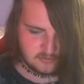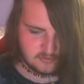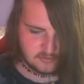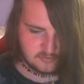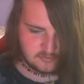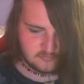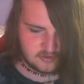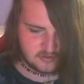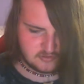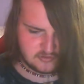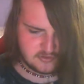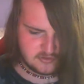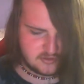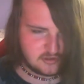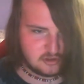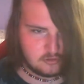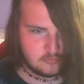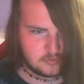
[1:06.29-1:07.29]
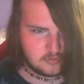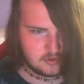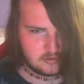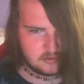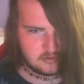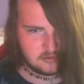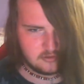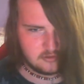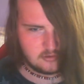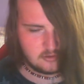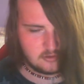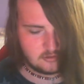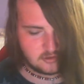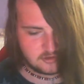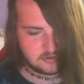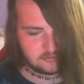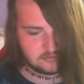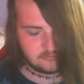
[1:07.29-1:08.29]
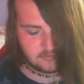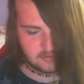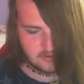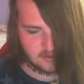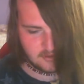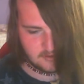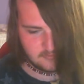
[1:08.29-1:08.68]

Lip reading: usually for rescue breathing, I'll just start with